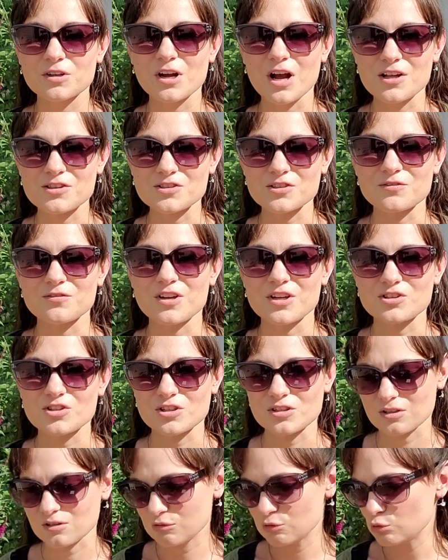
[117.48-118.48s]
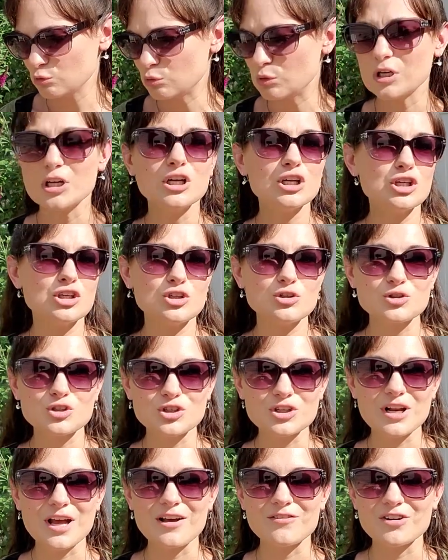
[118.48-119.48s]
conservation. Ooh, you
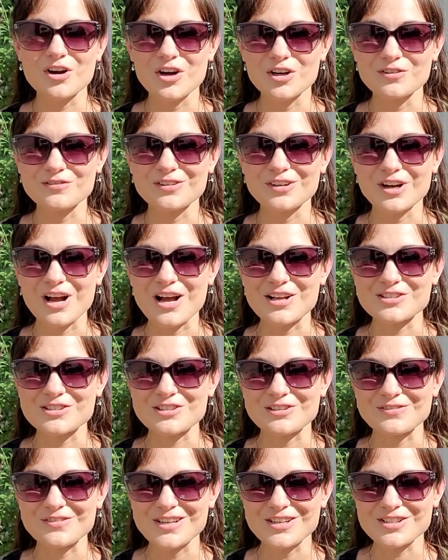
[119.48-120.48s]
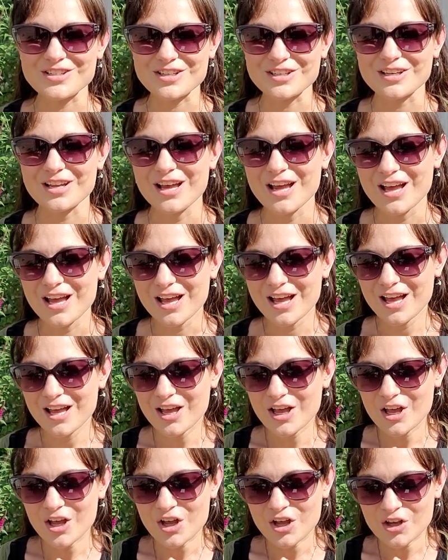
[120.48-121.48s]
should have a heart for conservation.
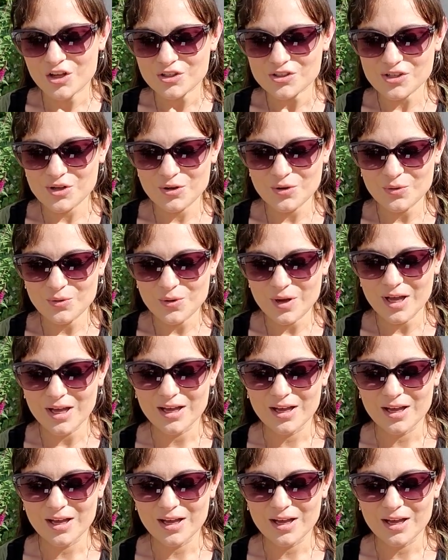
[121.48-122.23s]
So